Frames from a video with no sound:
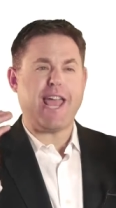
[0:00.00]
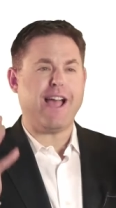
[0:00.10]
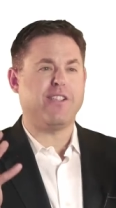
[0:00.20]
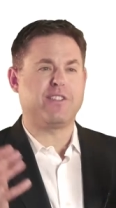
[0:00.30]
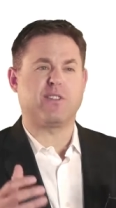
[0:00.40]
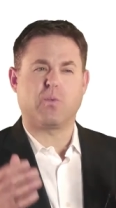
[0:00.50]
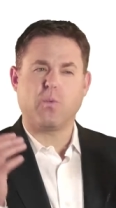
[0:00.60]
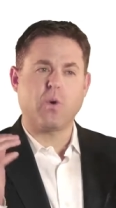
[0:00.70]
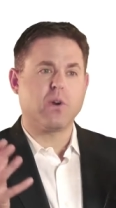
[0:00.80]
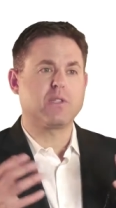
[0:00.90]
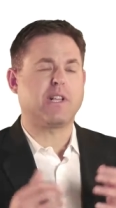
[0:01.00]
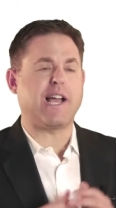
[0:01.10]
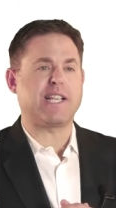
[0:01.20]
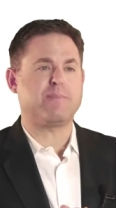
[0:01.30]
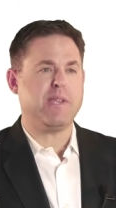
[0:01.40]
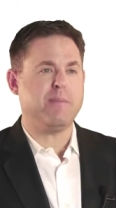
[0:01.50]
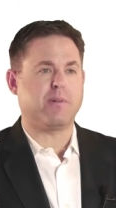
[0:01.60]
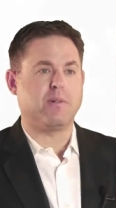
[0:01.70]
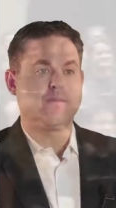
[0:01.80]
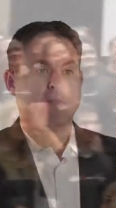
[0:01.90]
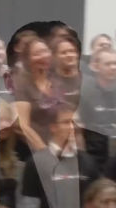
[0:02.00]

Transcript: talented, world class people